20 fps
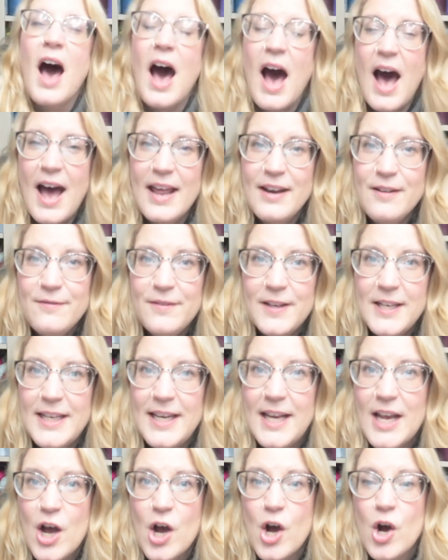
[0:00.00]
on a
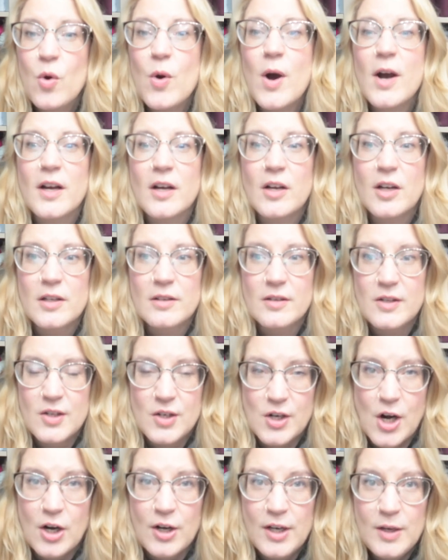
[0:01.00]
video
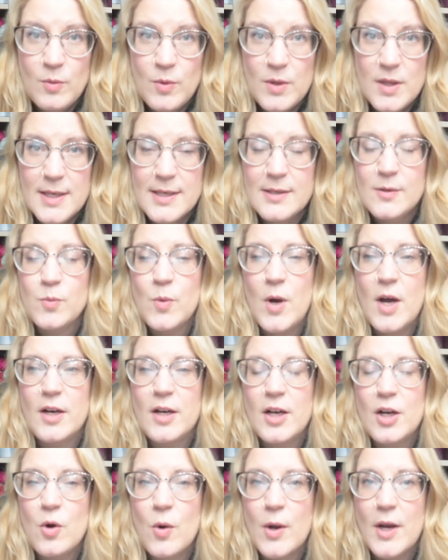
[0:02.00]
starting with this
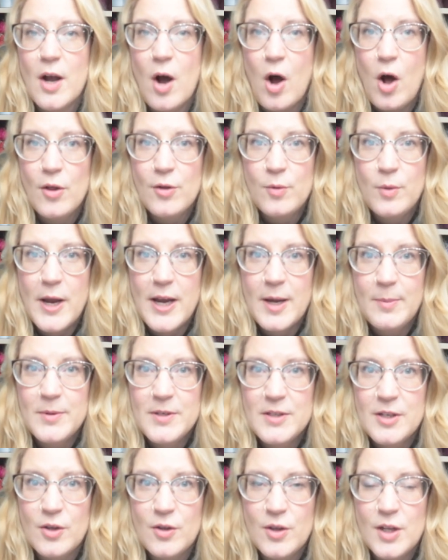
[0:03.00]
one and going all the way up
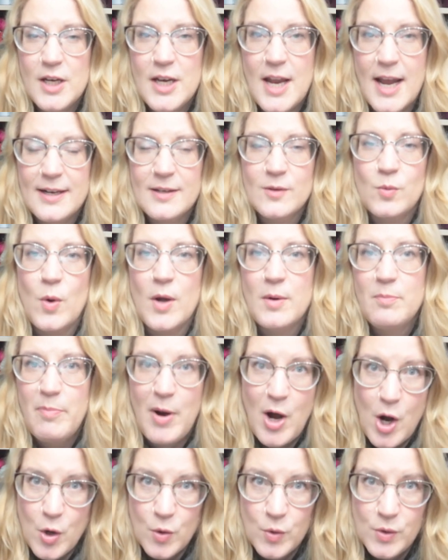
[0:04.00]
until the next one
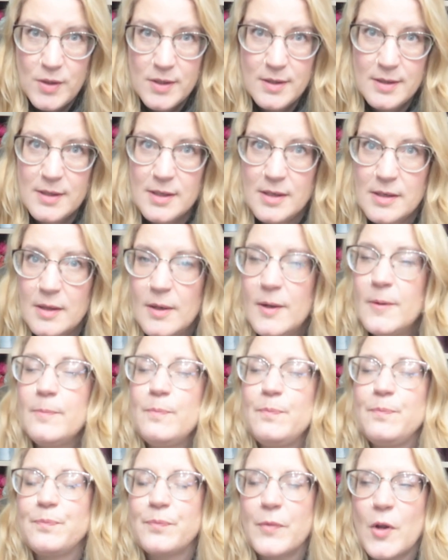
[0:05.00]
posts,
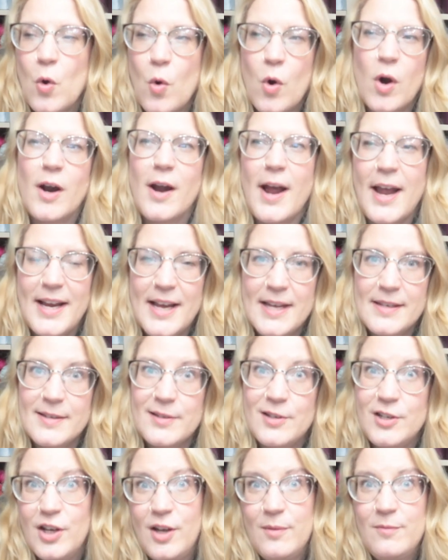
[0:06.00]
or I guess
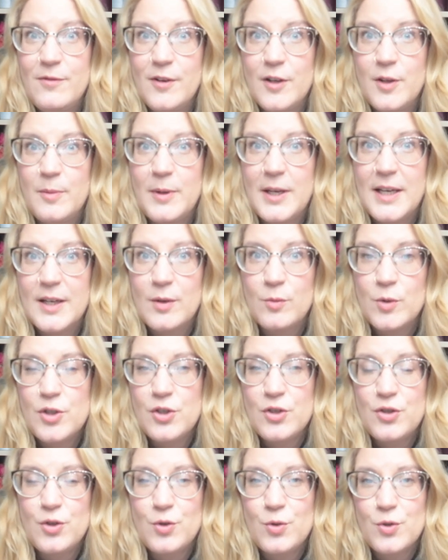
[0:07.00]
until I'm filming it,
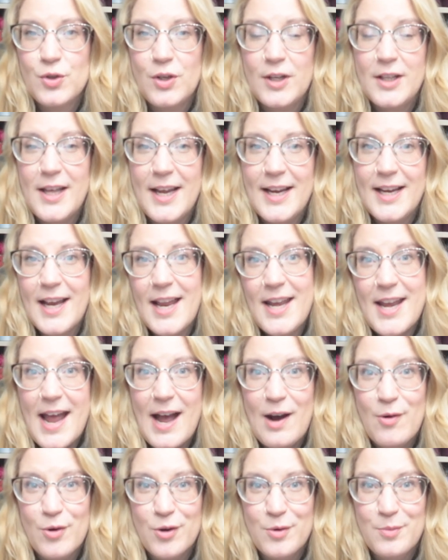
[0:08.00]
which is usually like an
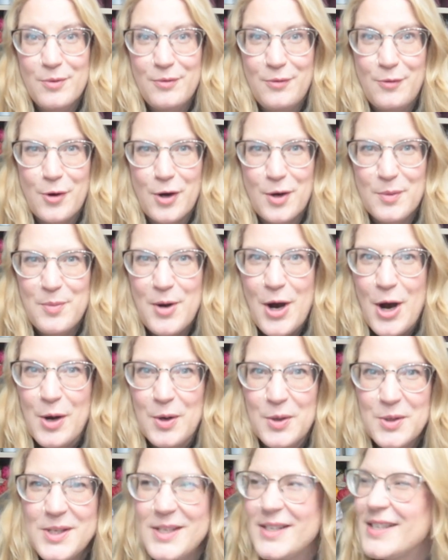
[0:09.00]
hour before it
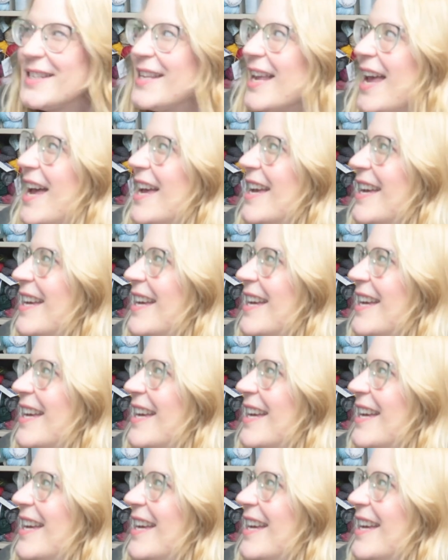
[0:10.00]
posts.